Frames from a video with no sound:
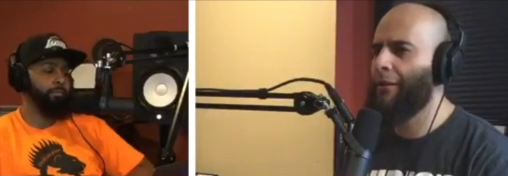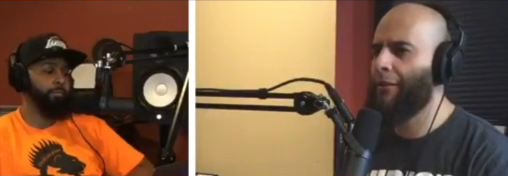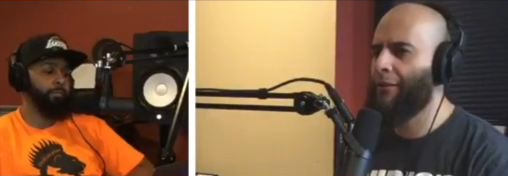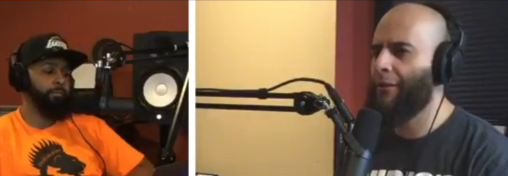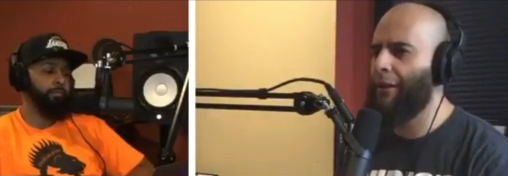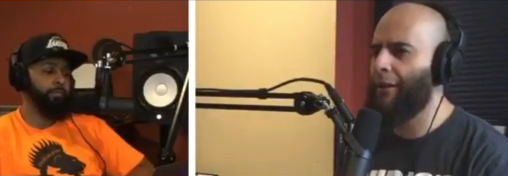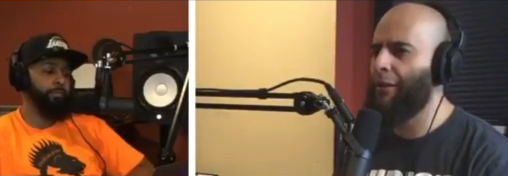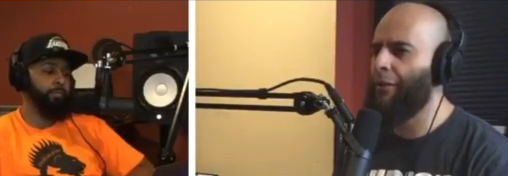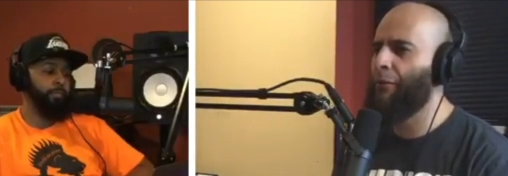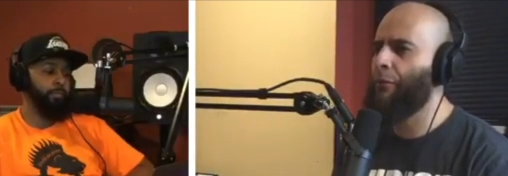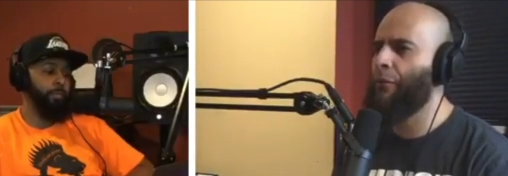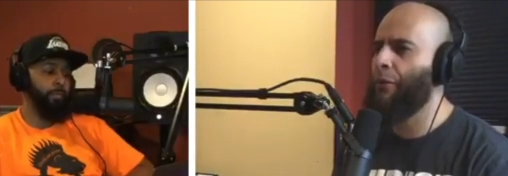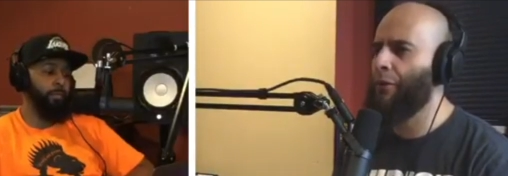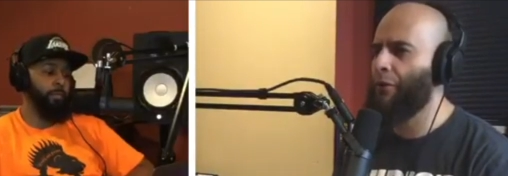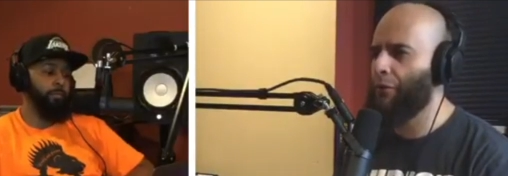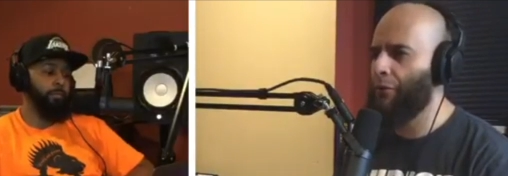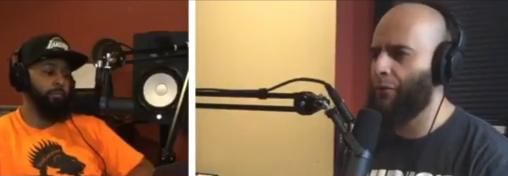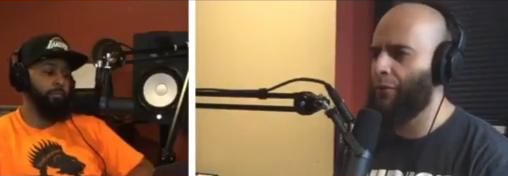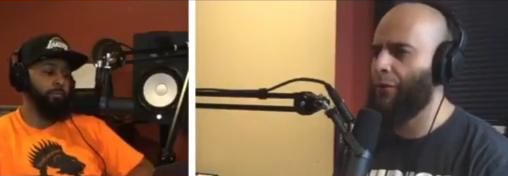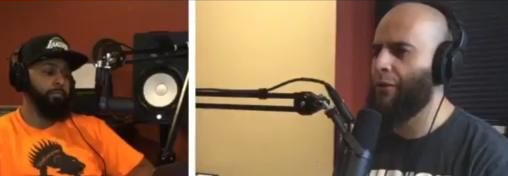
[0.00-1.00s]
Speaker 1: extended
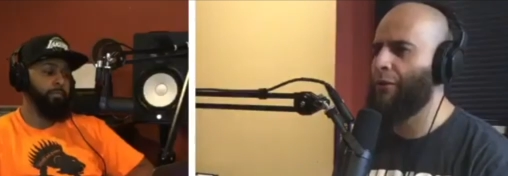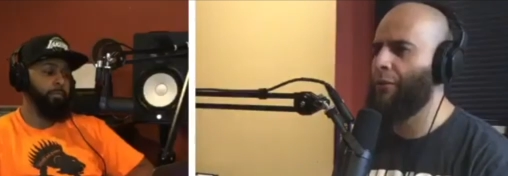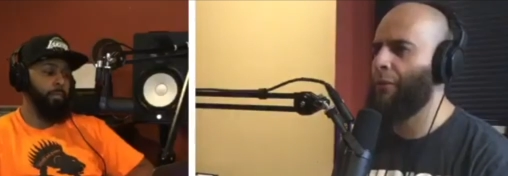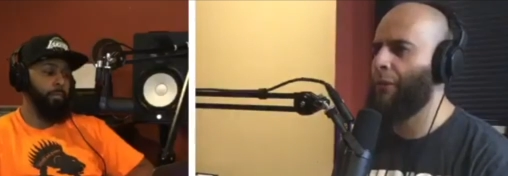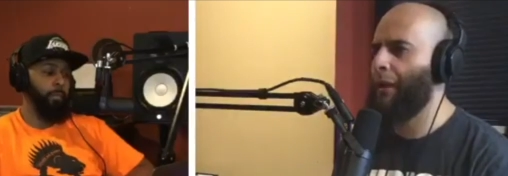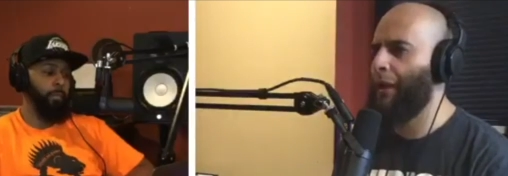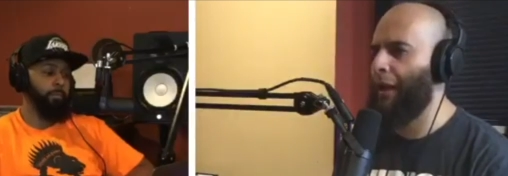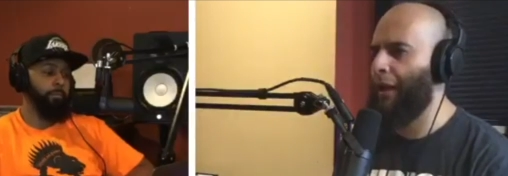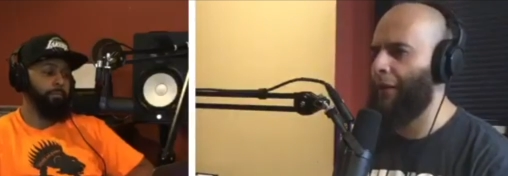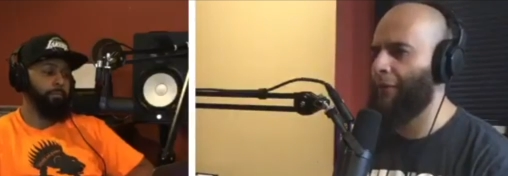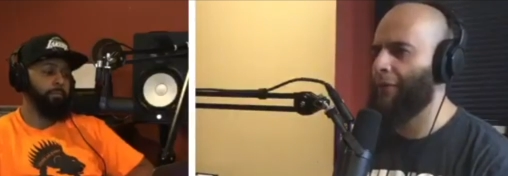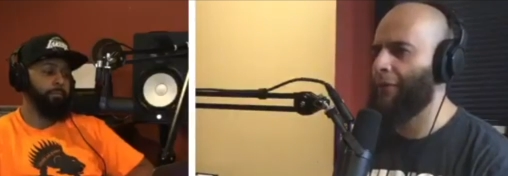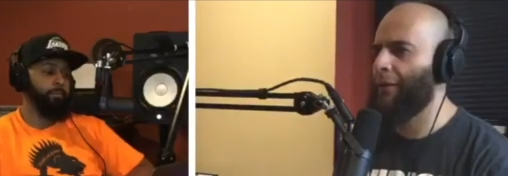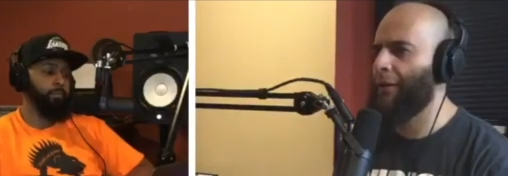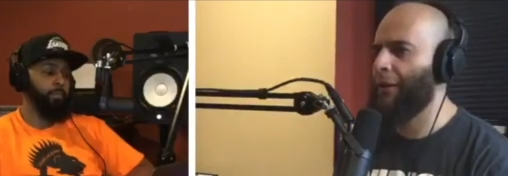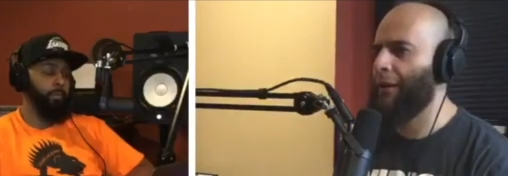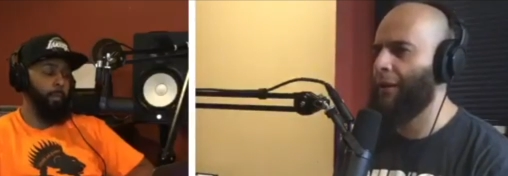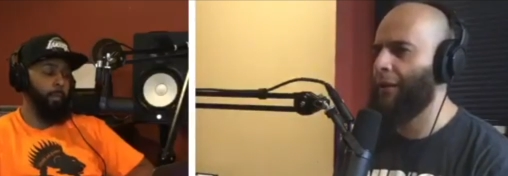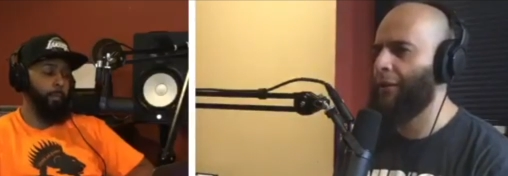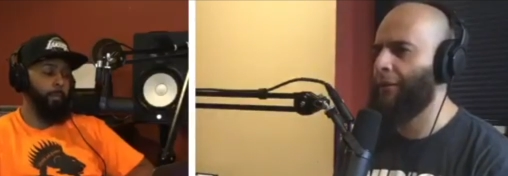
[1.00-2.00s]
resources we have
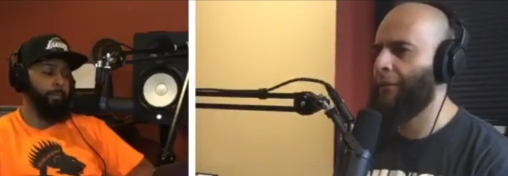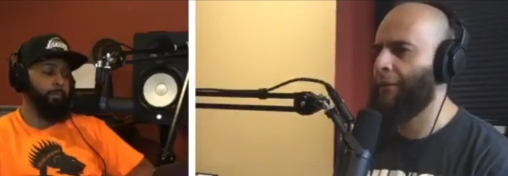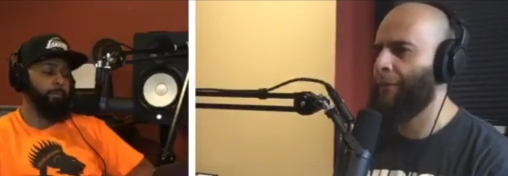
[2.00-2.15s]
today,